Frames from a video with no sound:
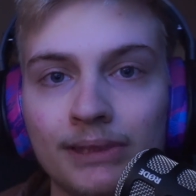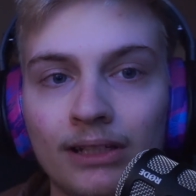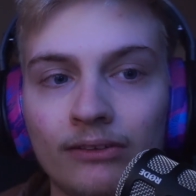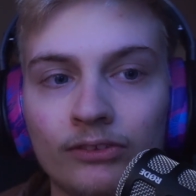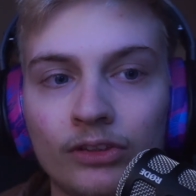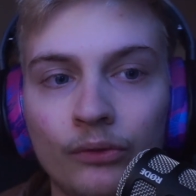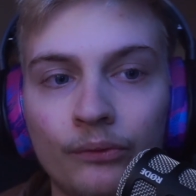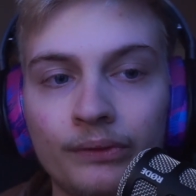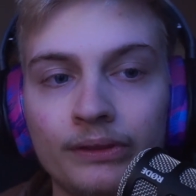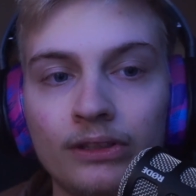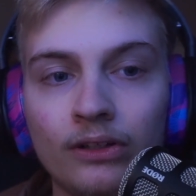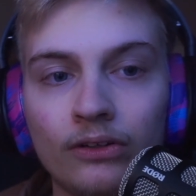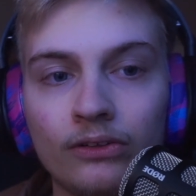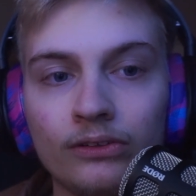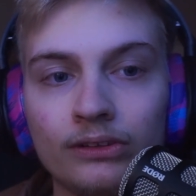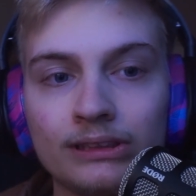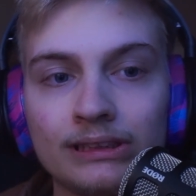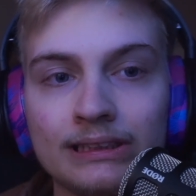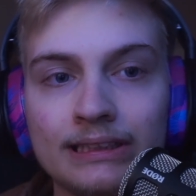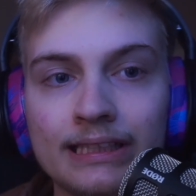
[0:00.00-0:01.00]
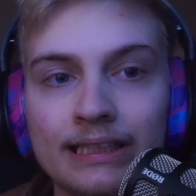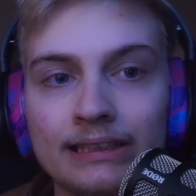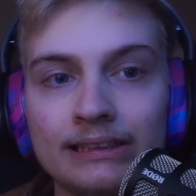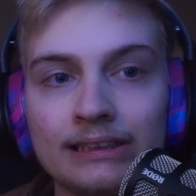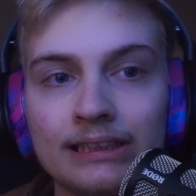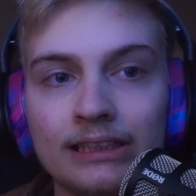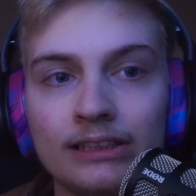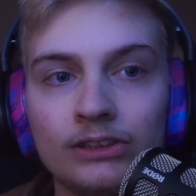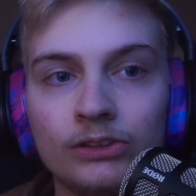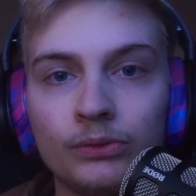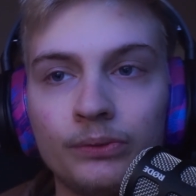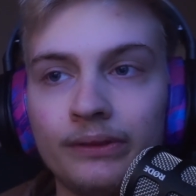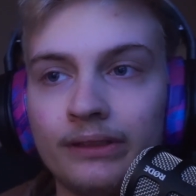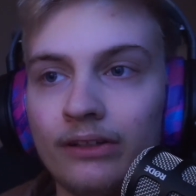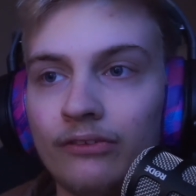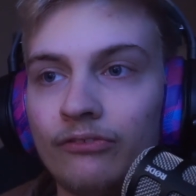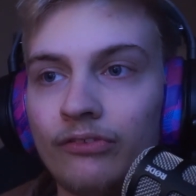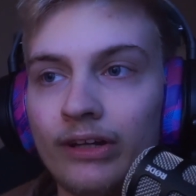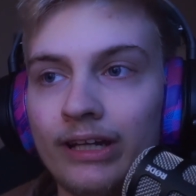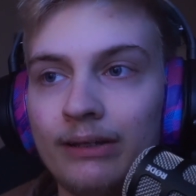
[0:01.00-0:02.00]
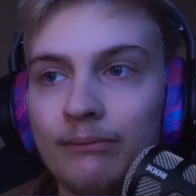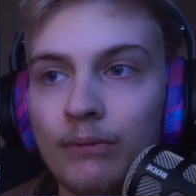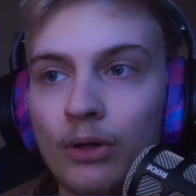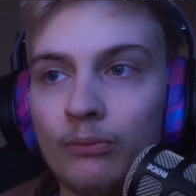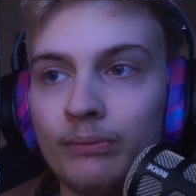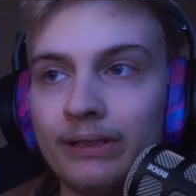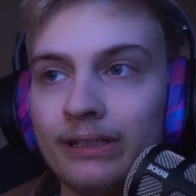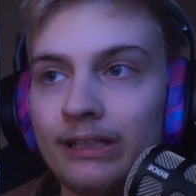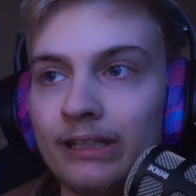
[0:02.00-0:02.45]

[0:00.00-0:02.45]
of going to RLCS and doing a funny moment